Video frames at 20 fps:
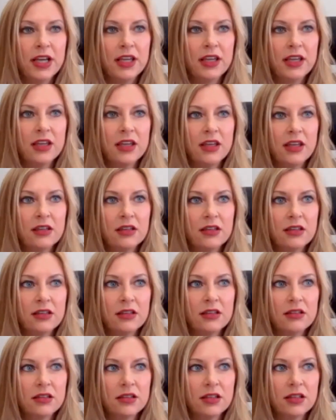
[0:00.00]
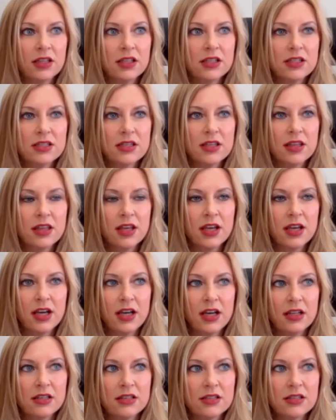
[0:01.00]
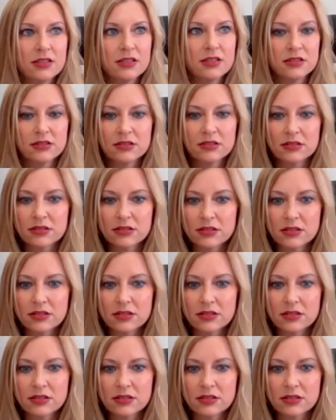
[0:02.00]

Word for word: I can get to that. Um,